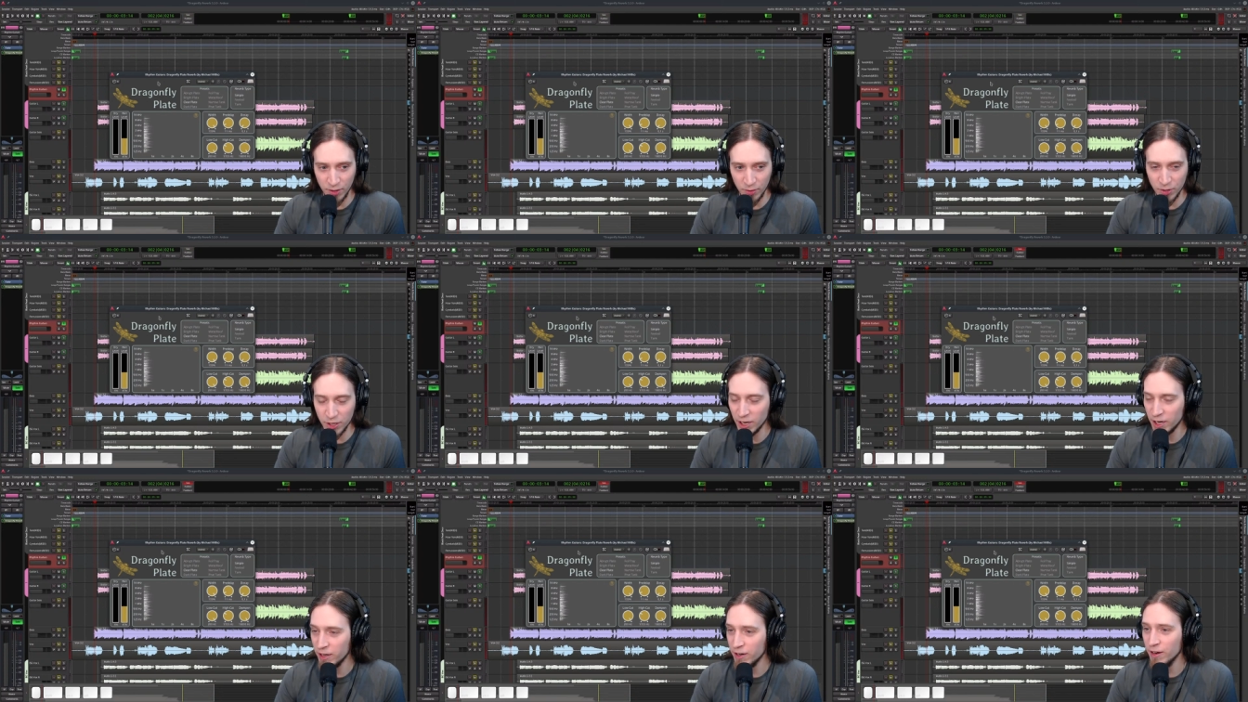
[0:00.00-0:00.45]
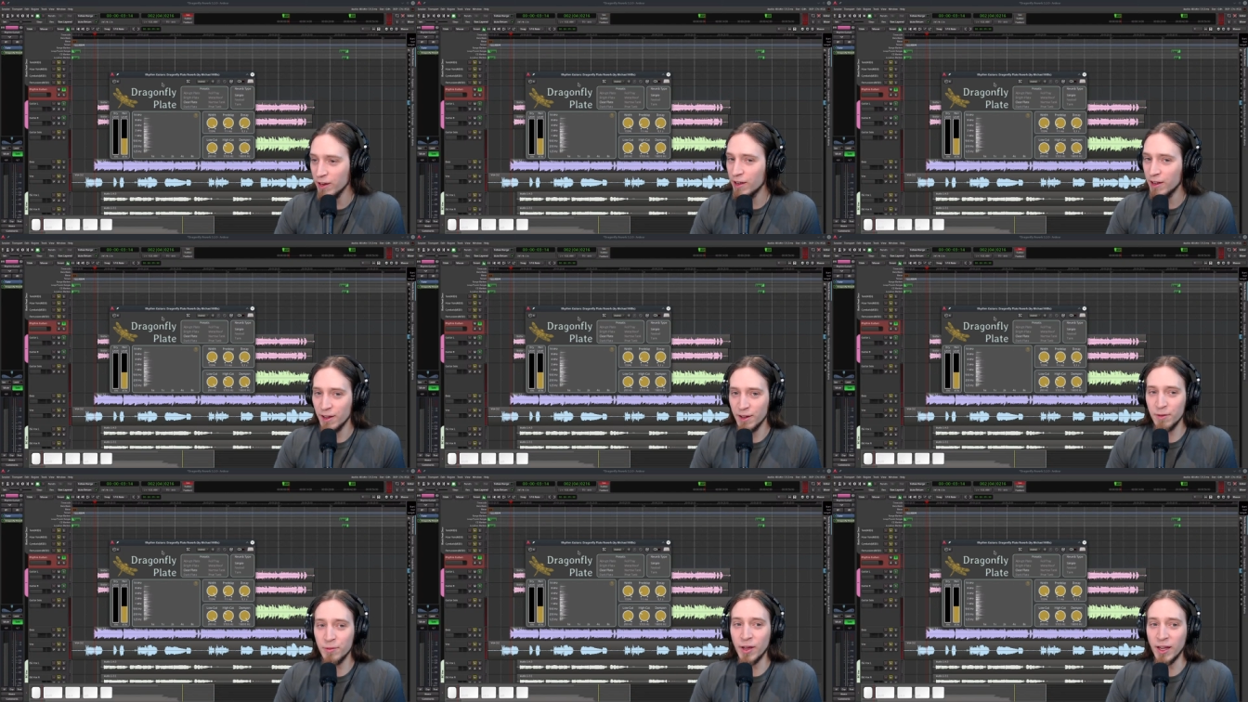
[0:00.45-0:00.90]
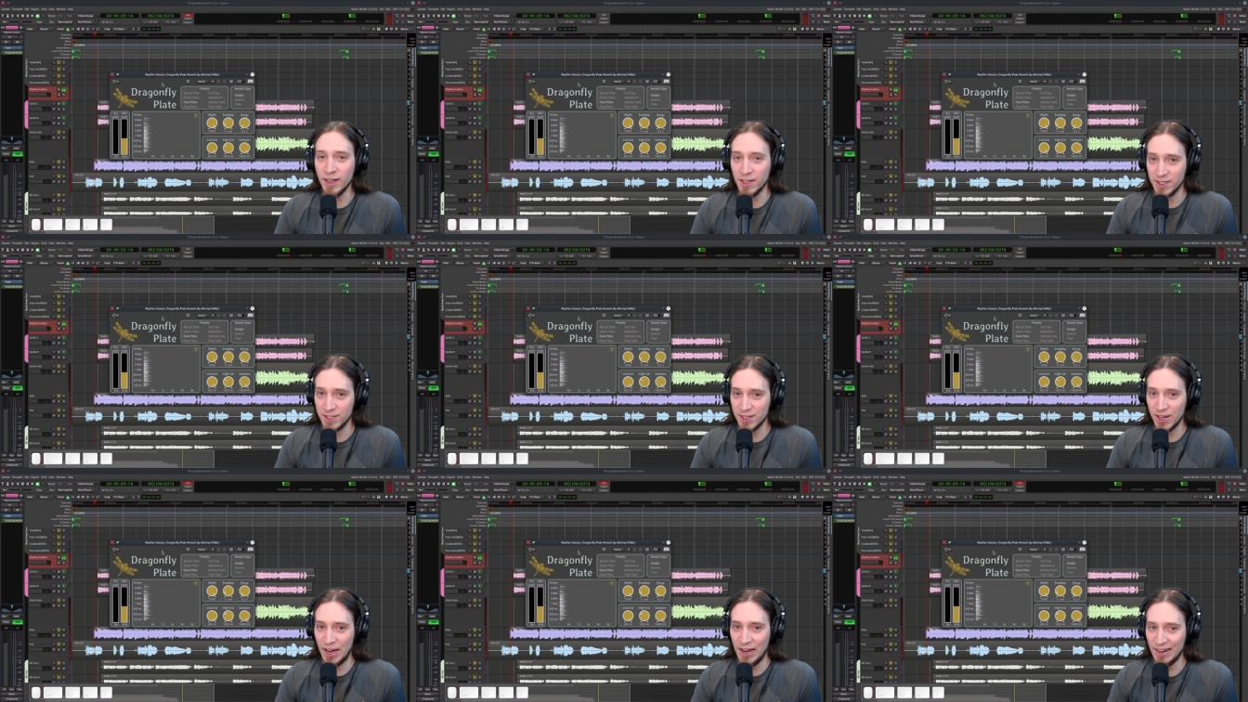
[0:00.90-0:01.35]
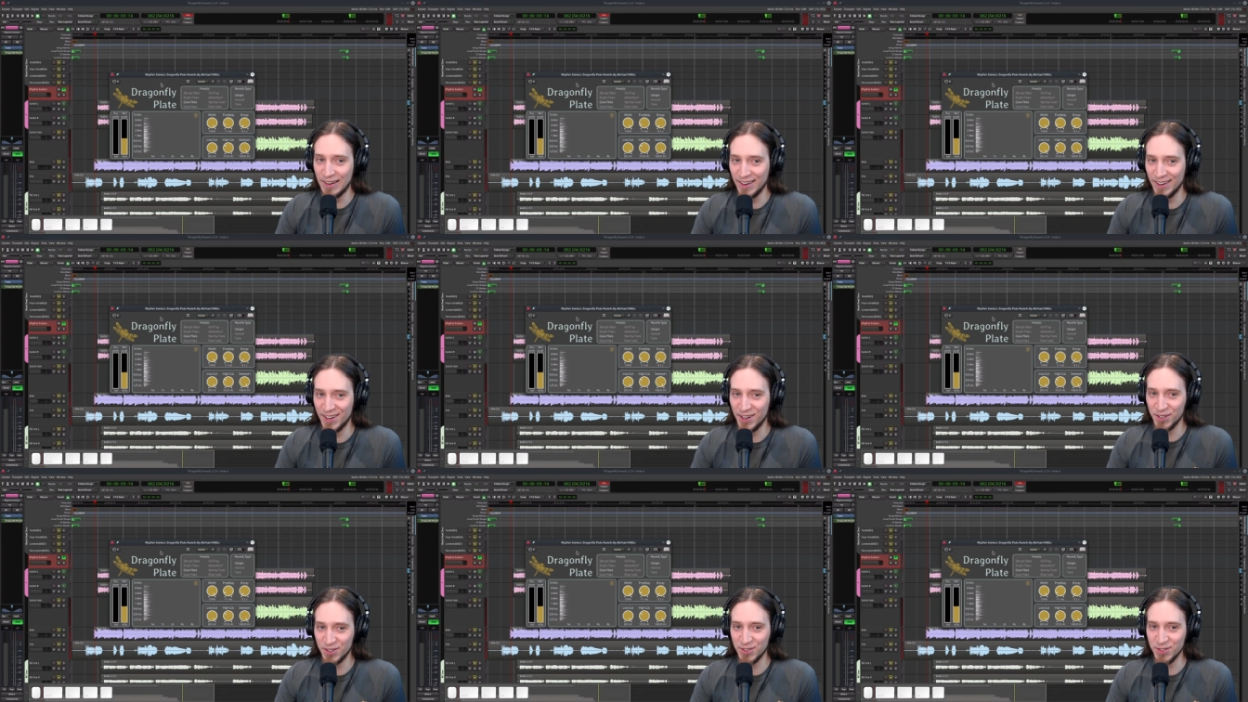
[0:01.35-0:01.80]
Okay, thanks.
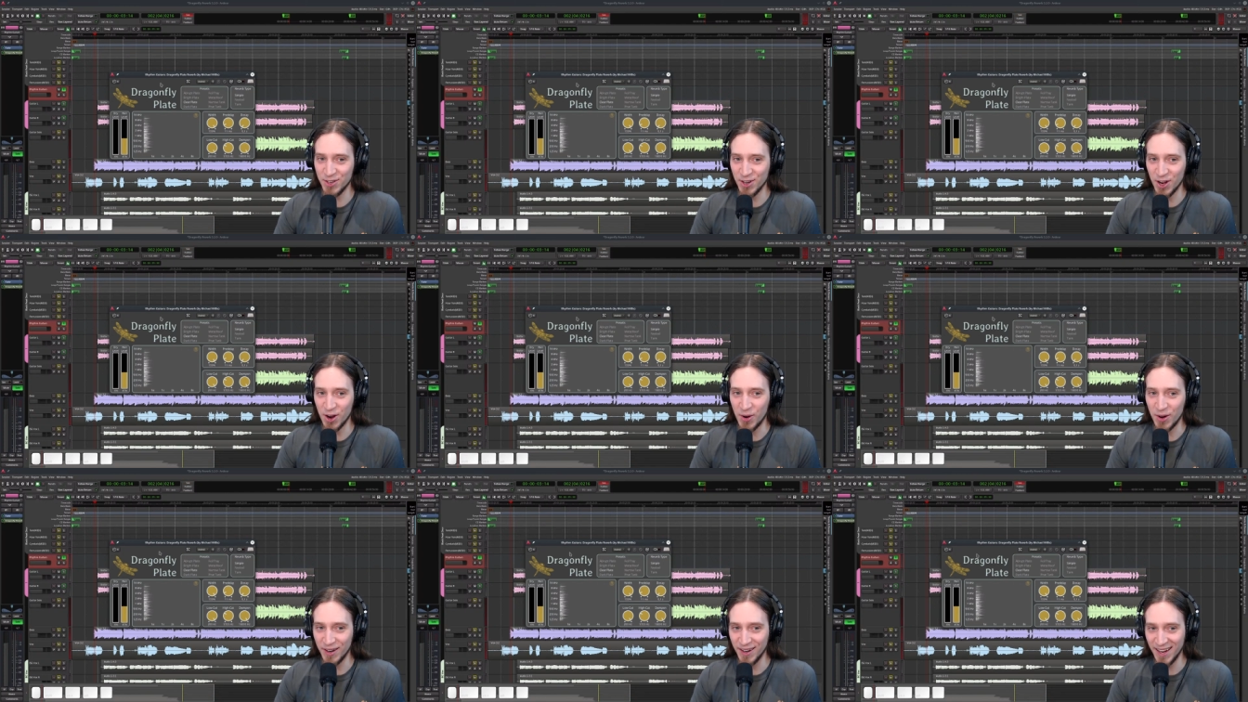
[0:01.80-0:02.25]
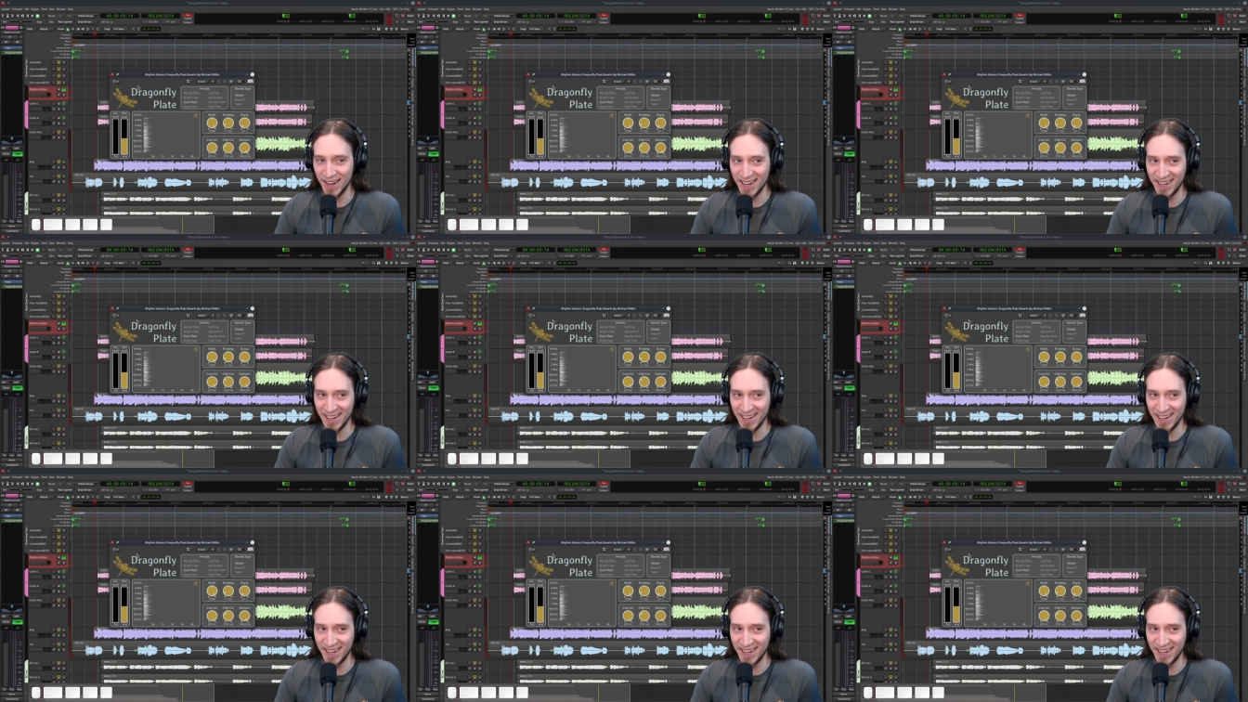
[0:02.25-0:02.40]
Good to know.